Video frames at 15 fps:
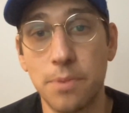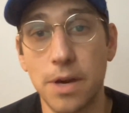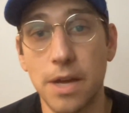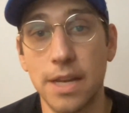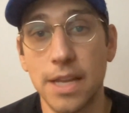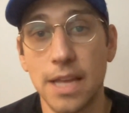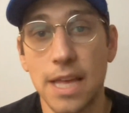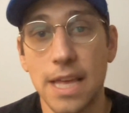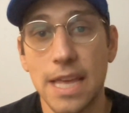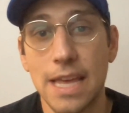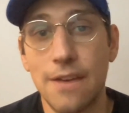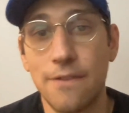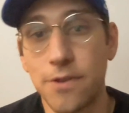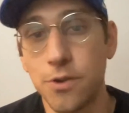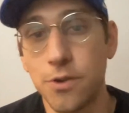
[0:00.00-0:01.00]
But
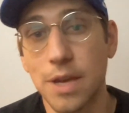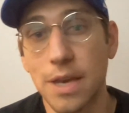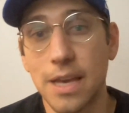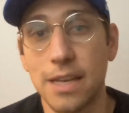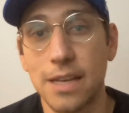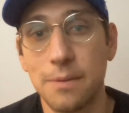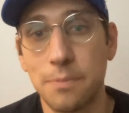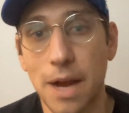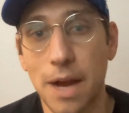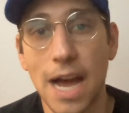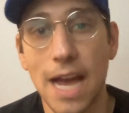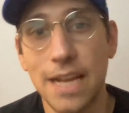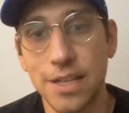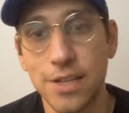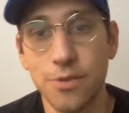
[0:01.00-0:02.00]
if you get
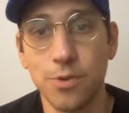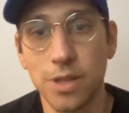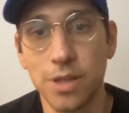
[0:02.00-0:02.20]
behind and you